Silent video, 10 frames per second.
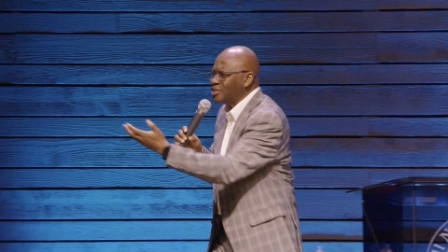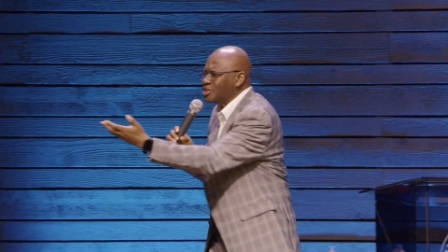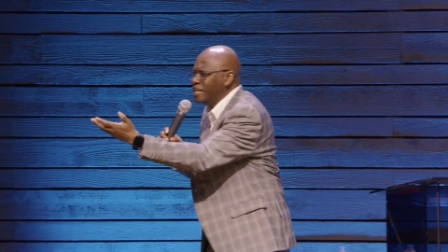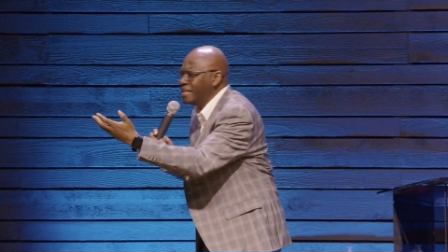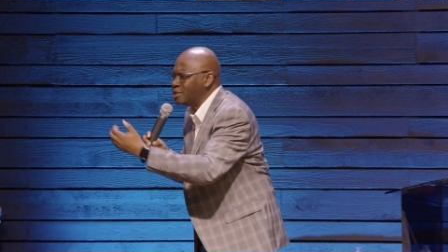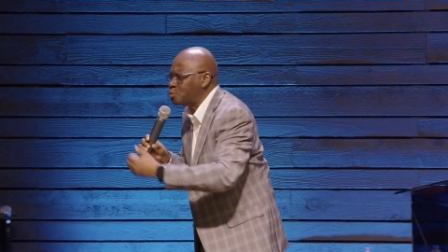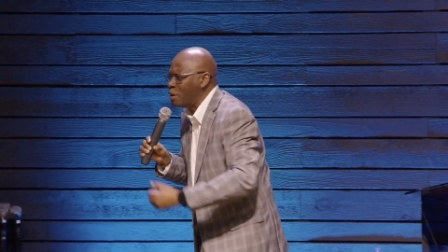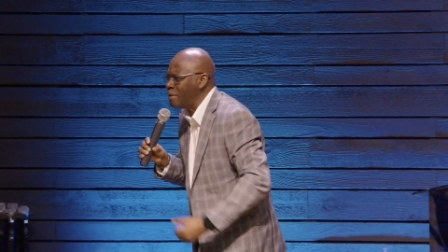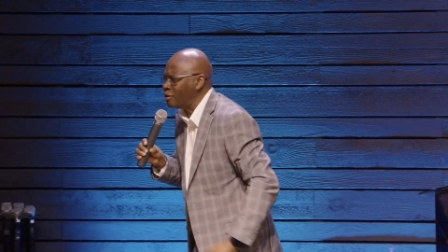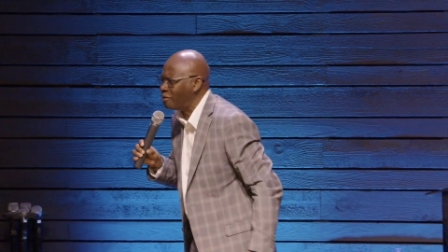sees
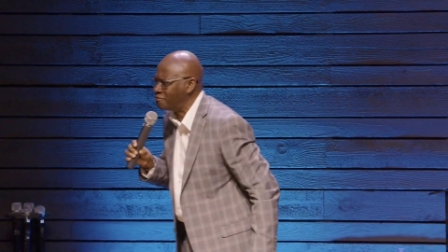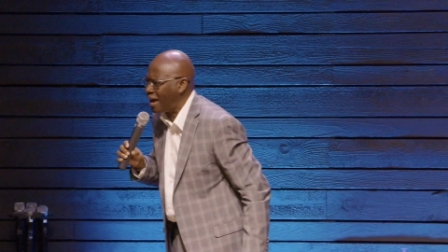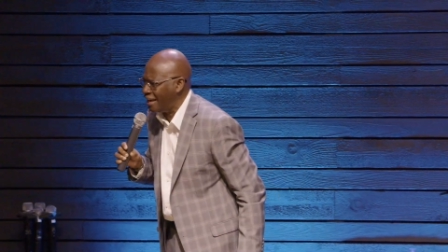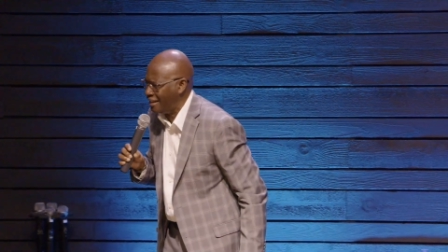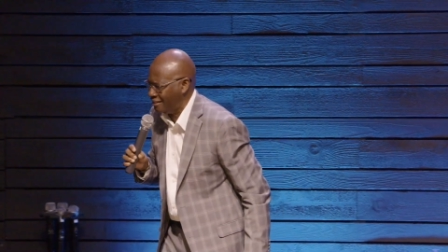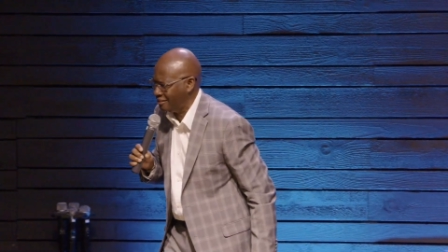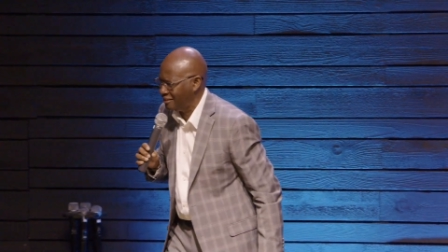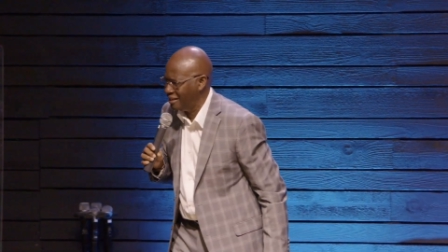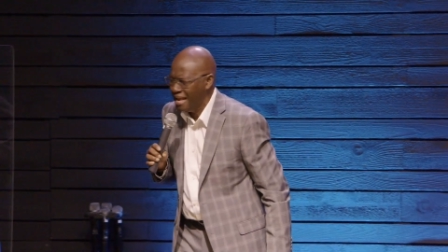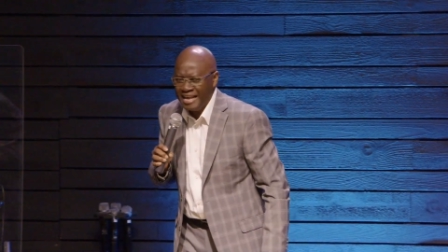women of valor.
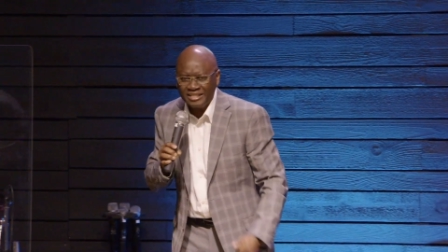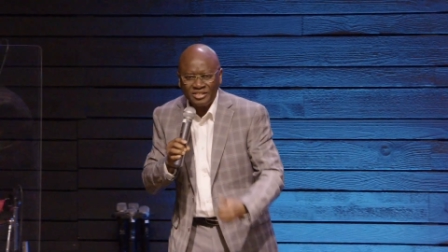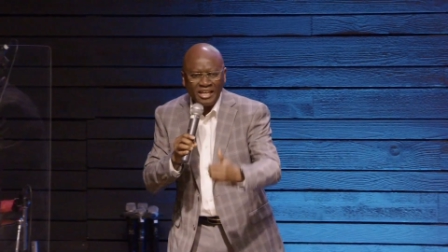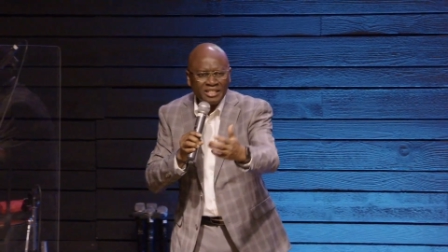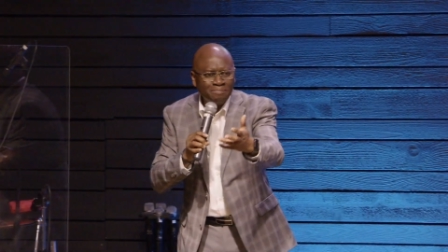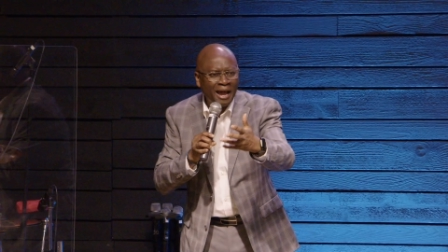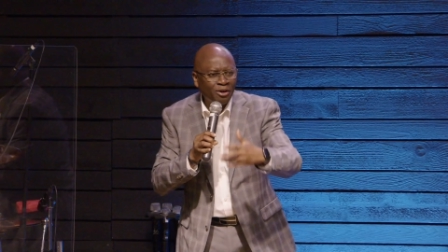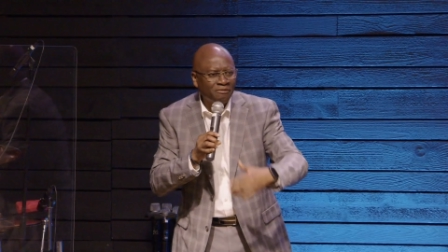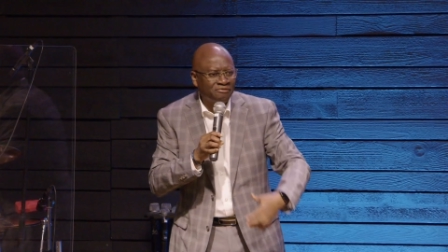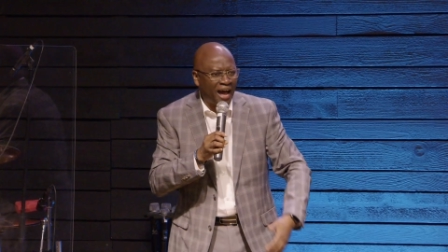He sees
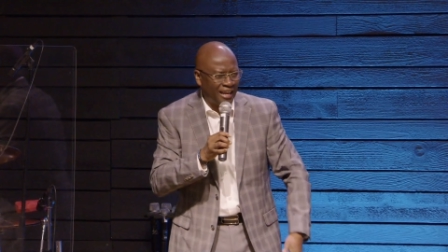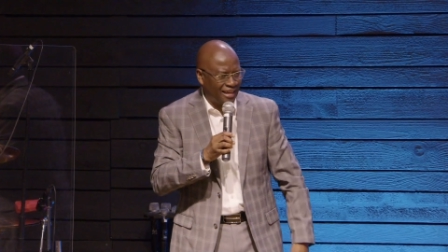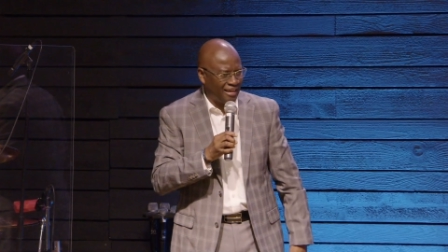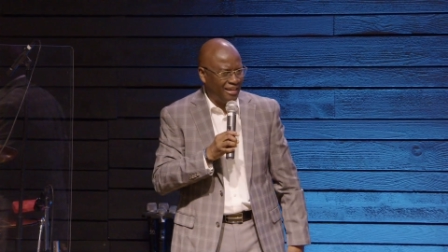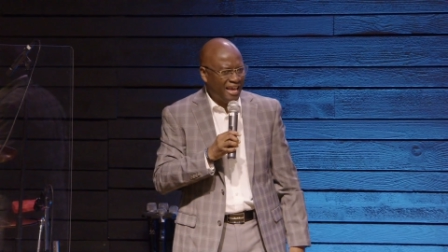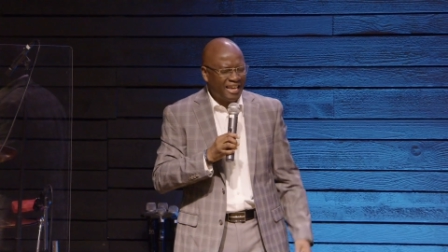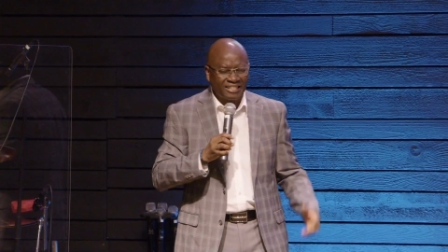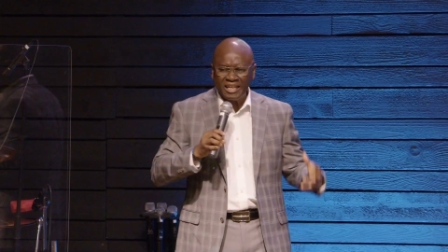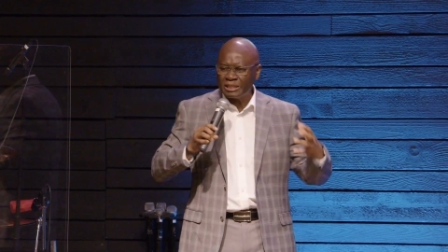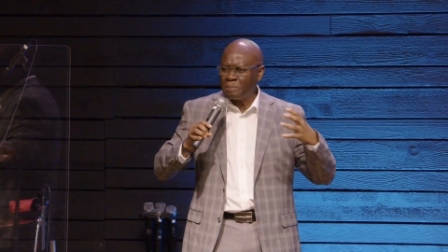men of valor.
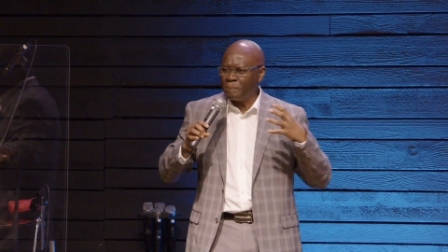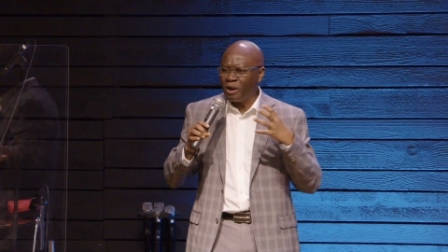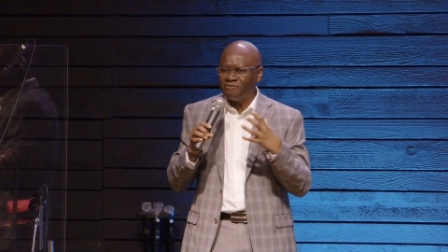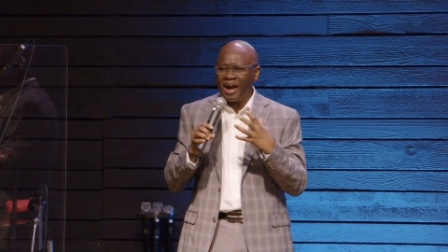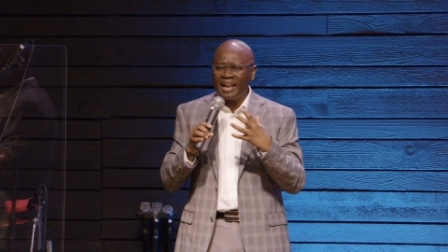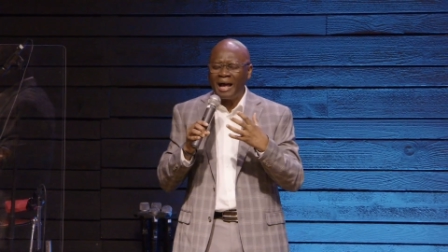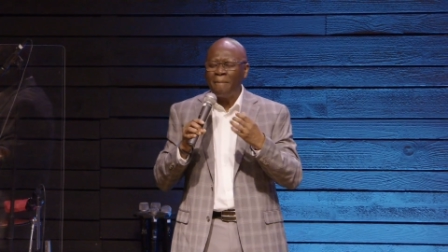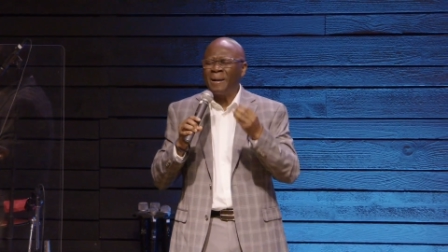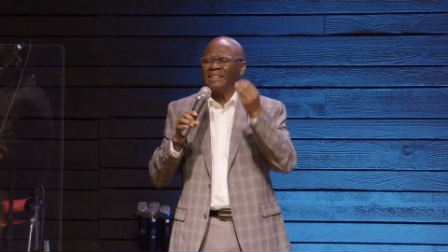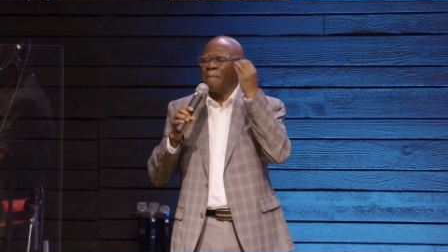He sees people of valor,
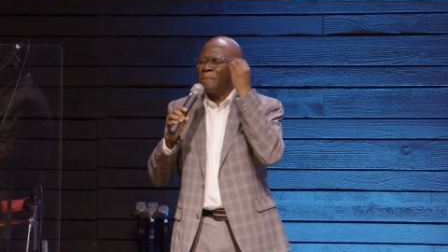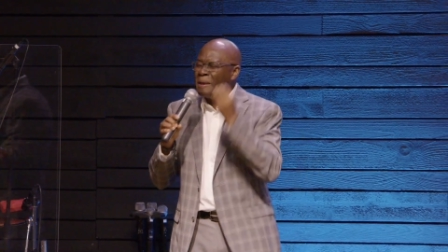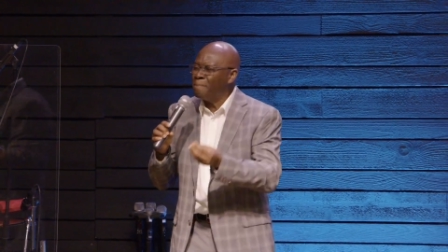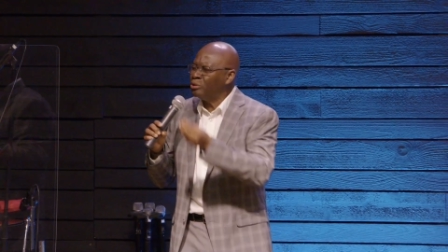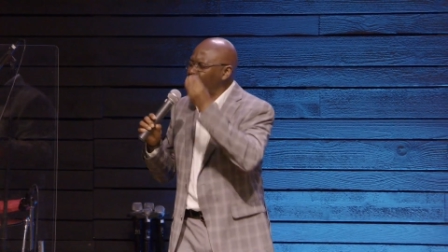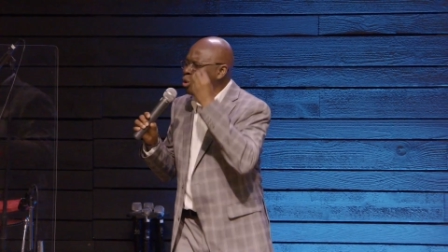but the people